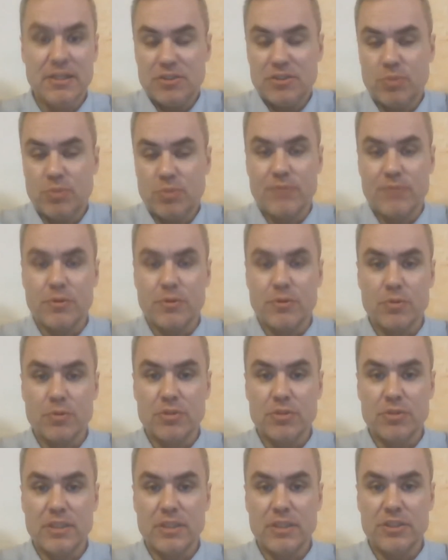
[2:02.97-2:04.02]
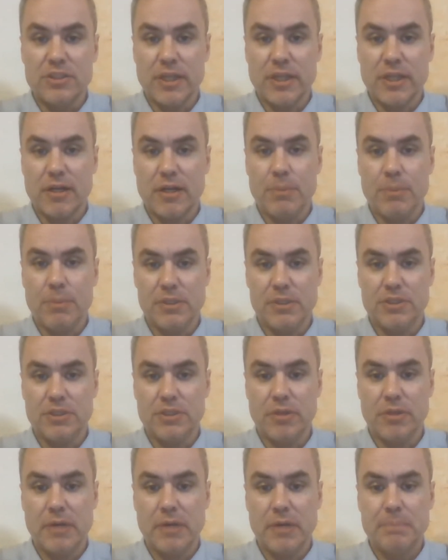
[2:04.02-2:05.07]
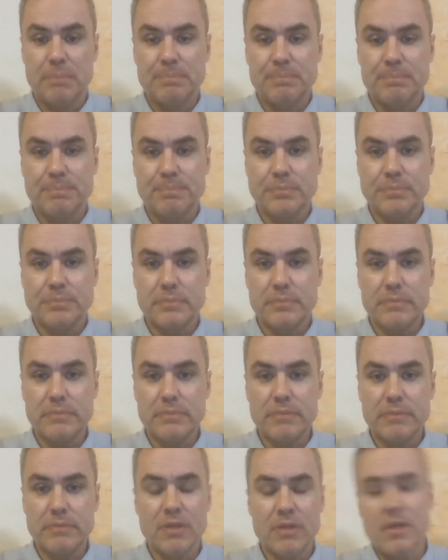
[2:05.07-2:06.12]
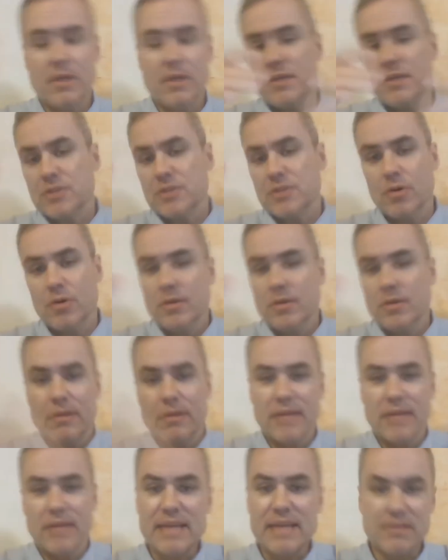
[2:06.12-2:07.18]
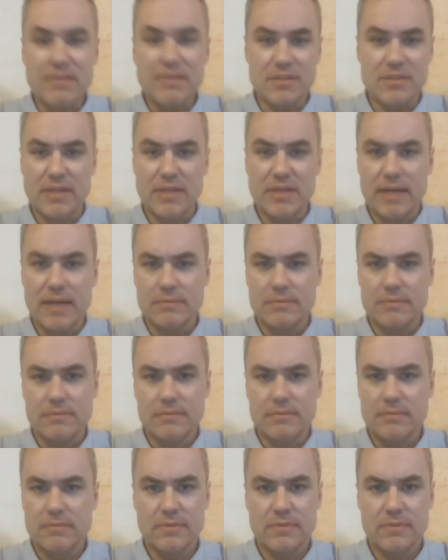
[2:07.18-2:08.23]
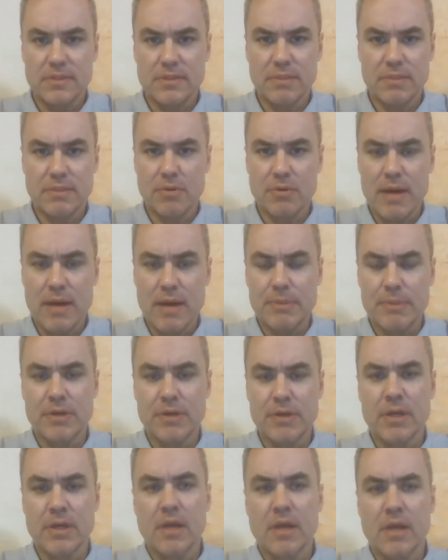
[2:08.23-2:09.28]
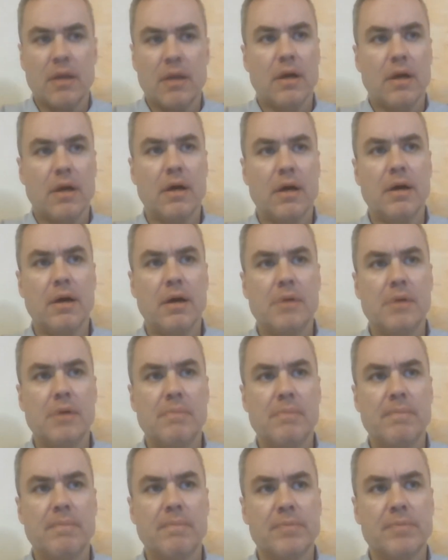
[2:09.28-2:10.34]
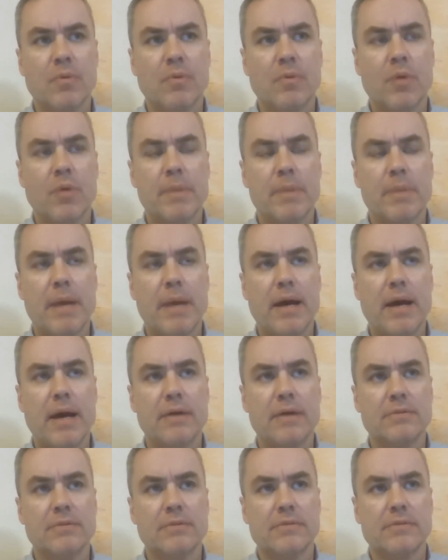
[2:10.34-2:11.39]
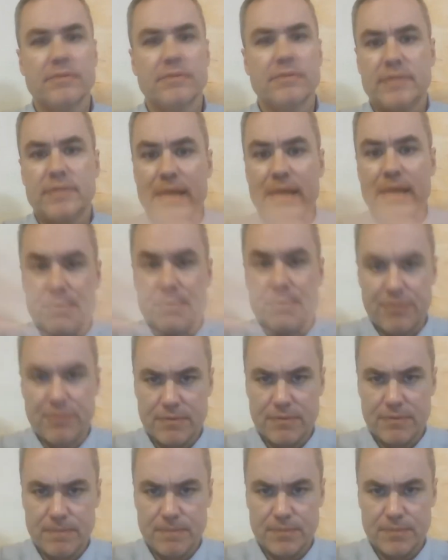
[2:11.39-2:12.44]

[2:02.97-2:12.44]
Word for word: just went for a routine checkup and it showed up. So length is not the barometer. Um, what about depth?